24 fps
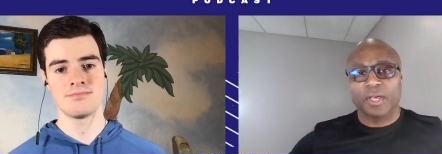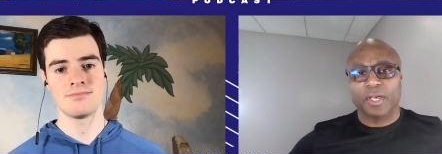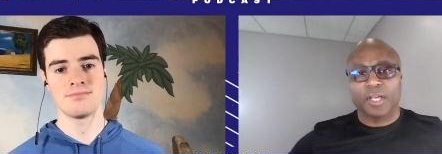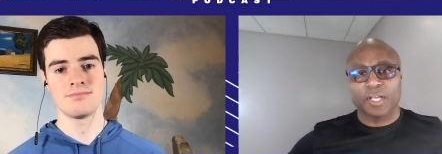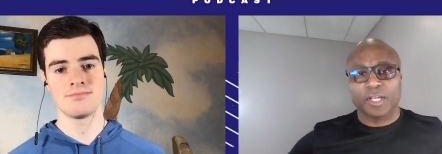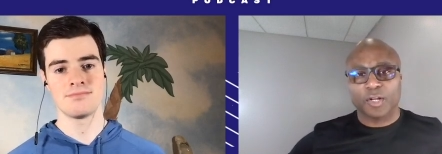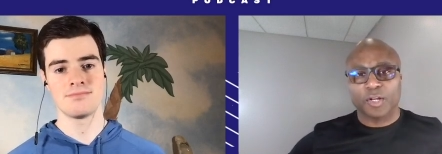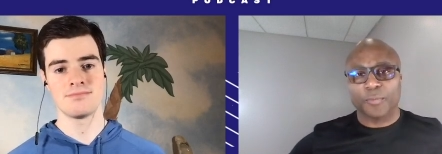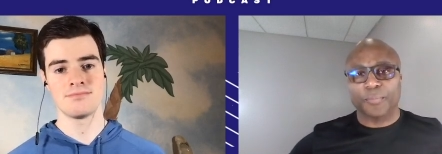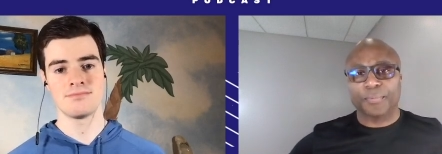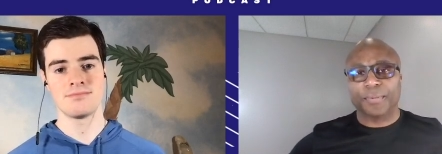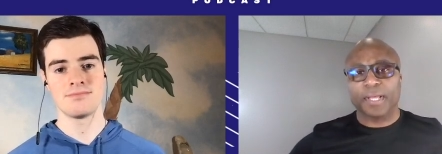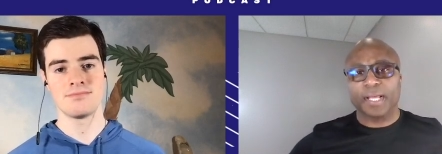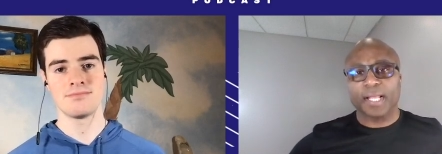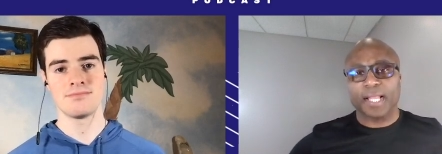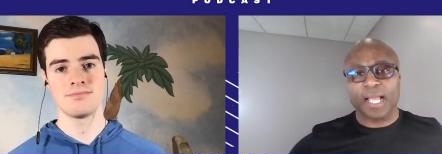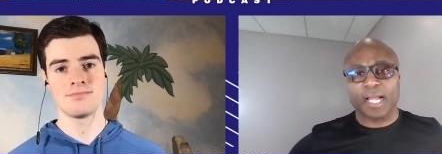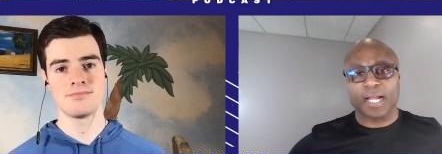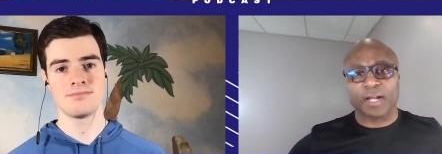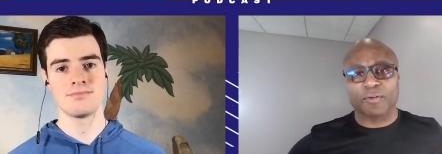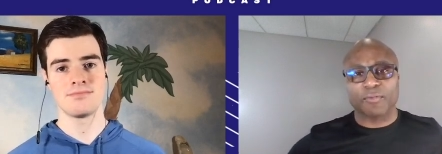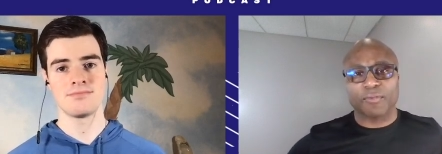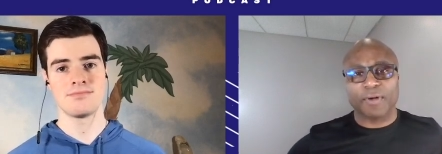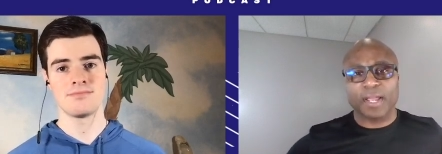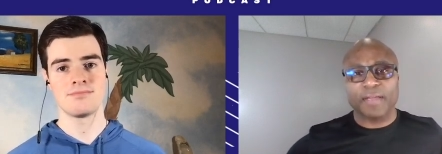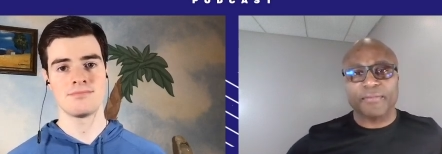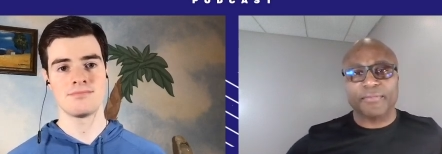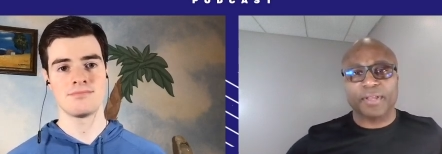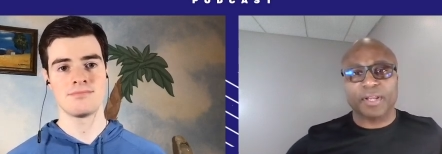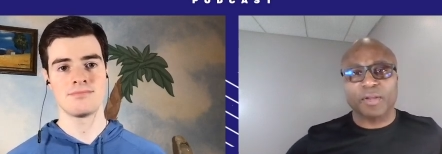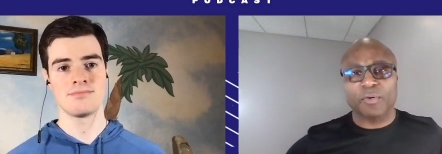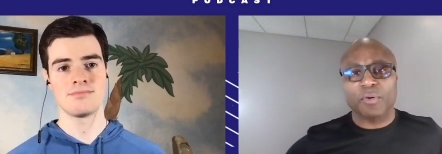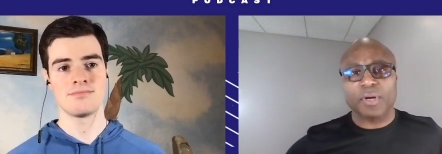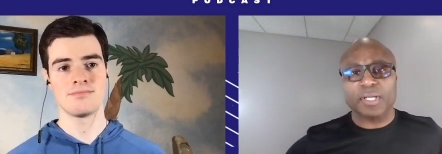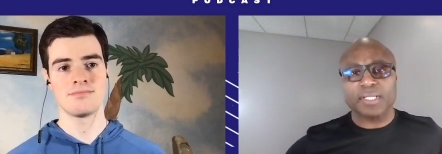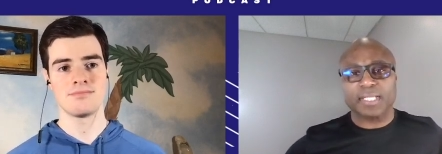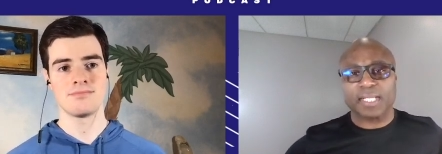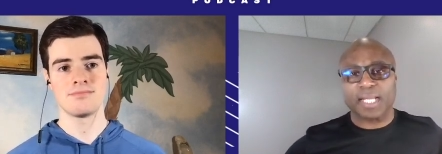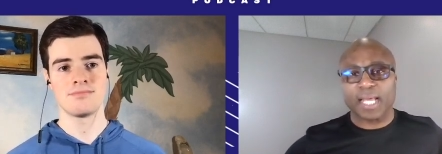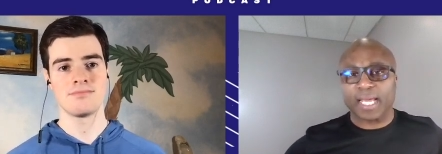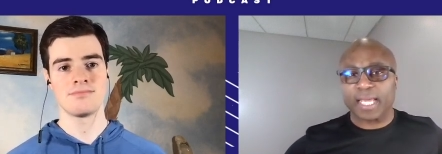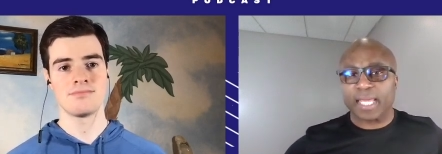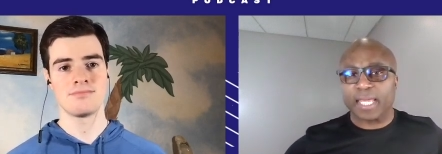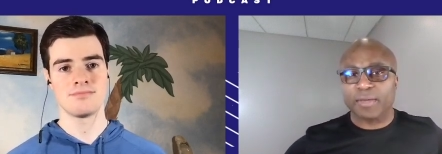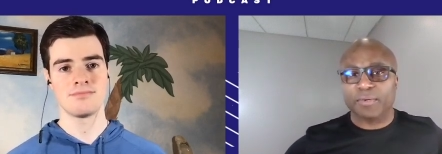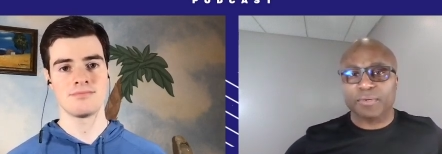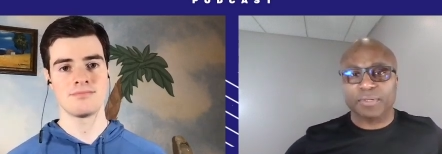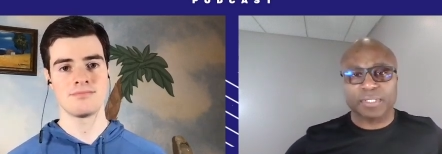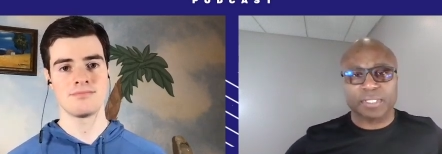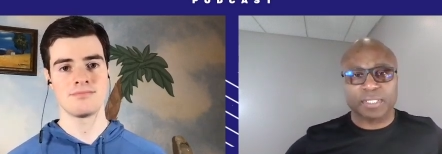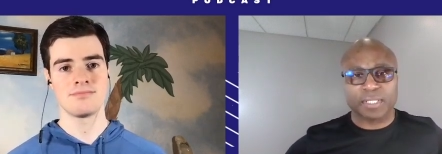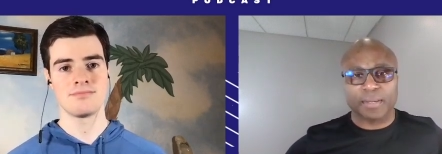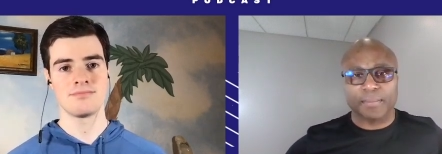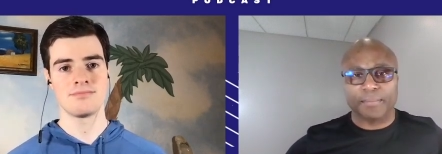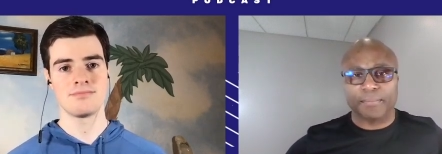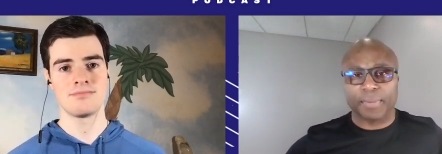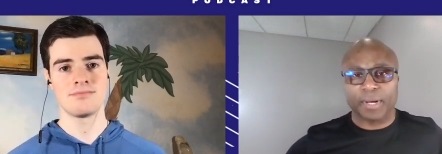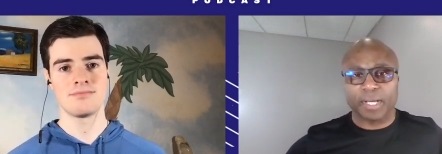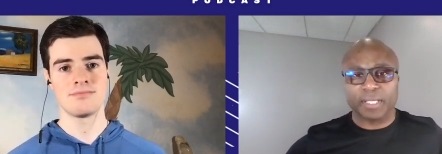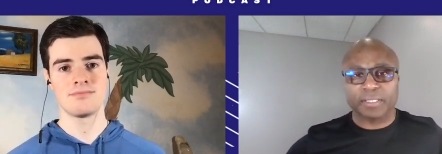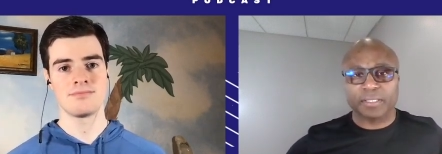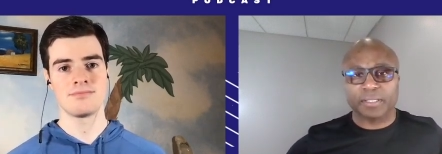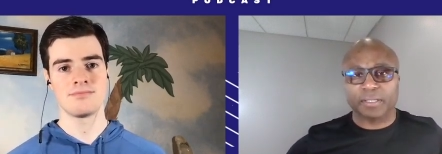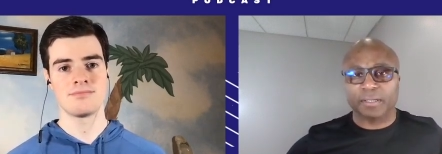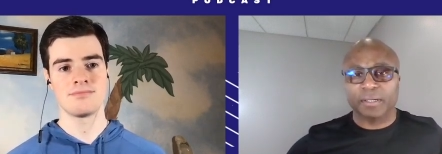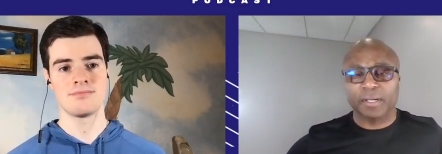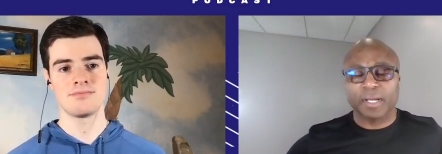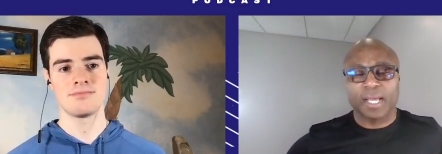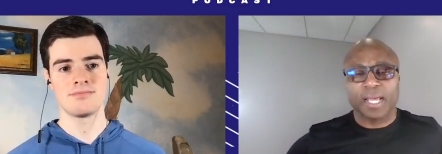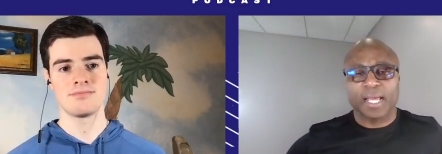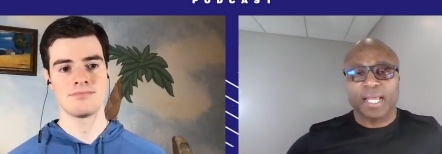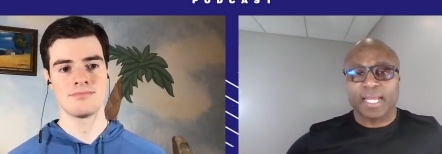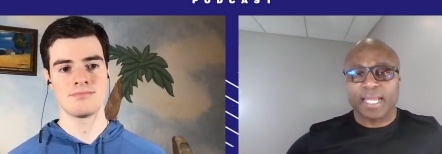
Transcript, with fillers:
Speaker 1: you know, play like a Raven. It wasn't like he was some buster.